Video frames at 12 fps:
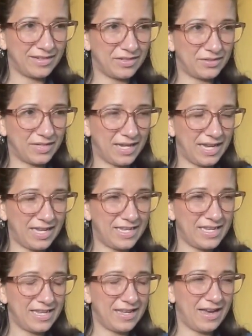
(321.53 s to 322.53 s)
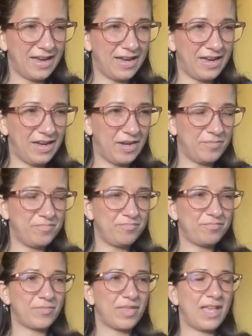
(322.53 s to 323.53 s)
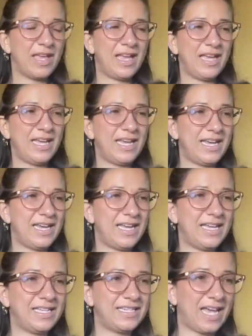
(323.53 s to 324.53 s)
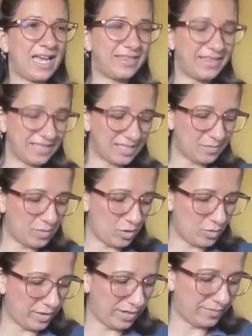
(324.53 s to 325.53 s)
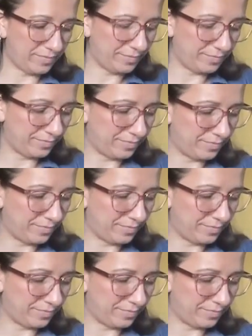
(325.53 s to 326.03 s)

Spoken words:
Okay, and at this moment,